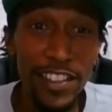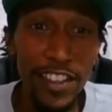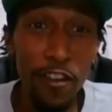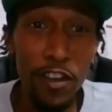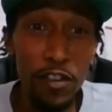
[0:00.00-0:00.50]

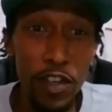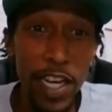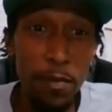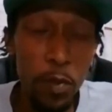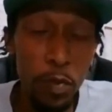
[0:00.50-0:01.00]
long as you
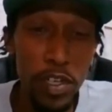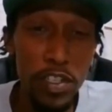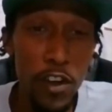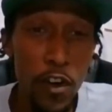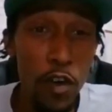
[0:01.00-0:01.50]
keep the
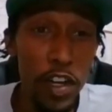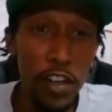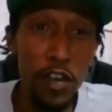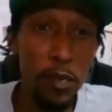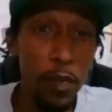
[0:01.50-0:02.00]
push going,
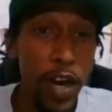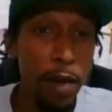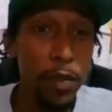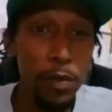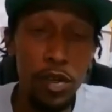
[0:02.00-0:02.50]
you can
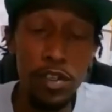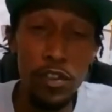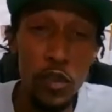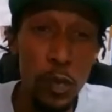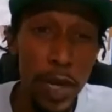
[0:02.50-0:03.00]
probably
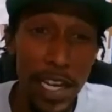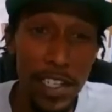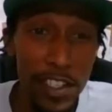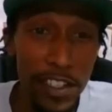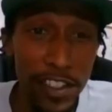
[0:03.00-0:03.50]
pursue
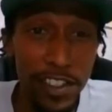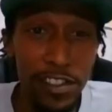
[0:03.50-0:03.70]
past her.